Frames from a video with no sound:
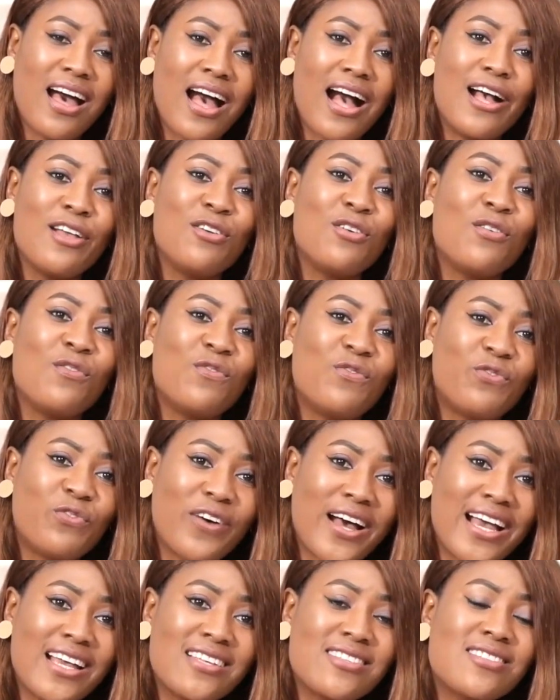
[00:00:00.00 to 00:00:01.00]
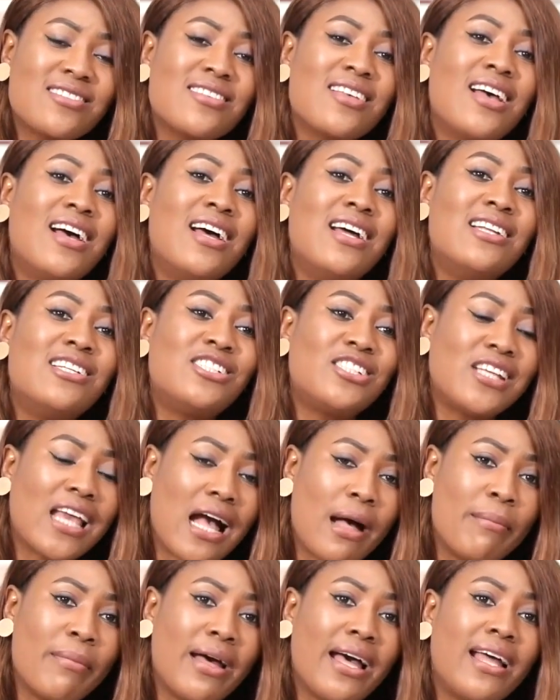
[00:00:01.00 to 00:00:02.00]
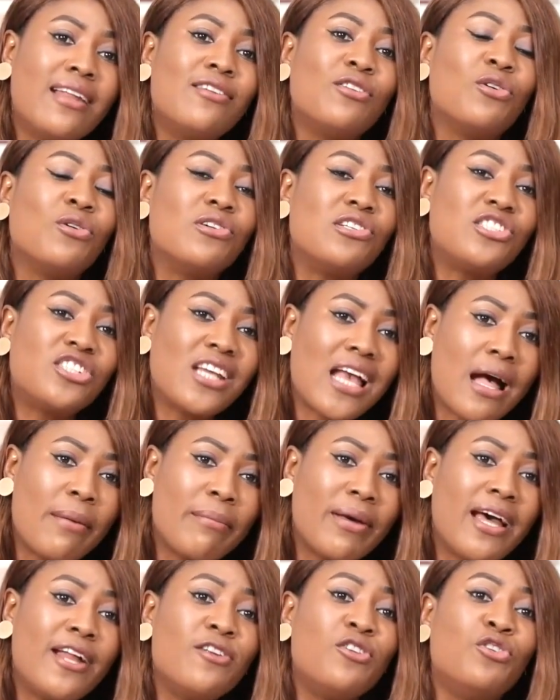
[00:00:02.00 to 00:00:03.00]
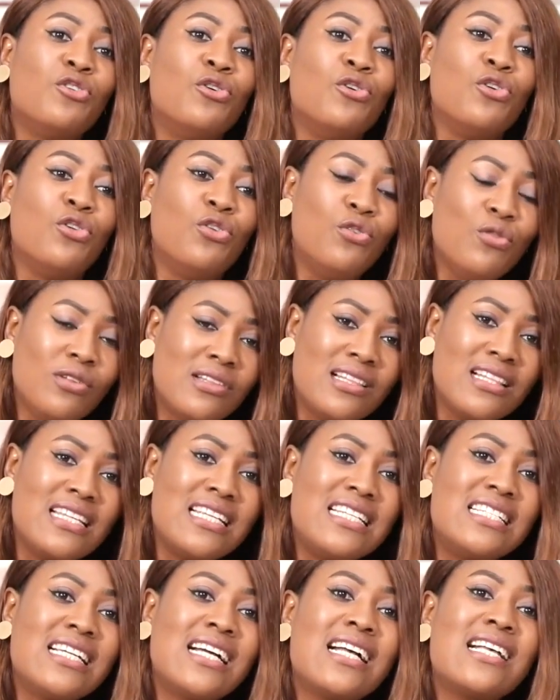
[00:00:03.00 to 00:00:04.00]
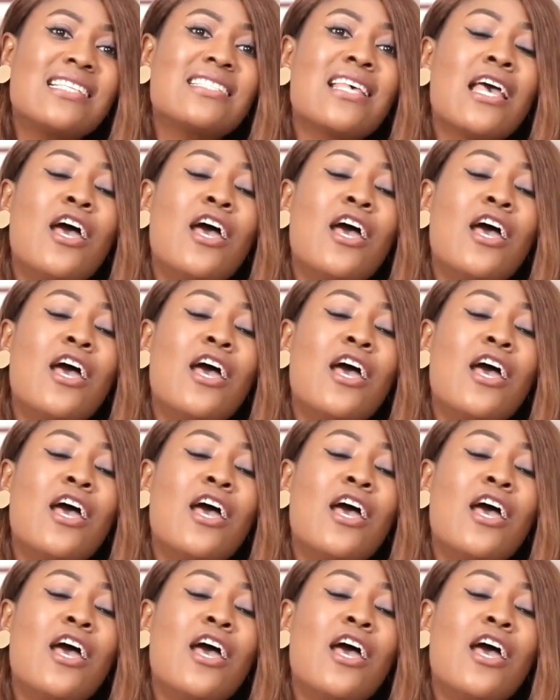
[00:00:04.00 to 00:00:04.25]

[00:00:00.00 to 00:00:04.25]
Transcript: are your vice chairman, your chairman, your youth leaders,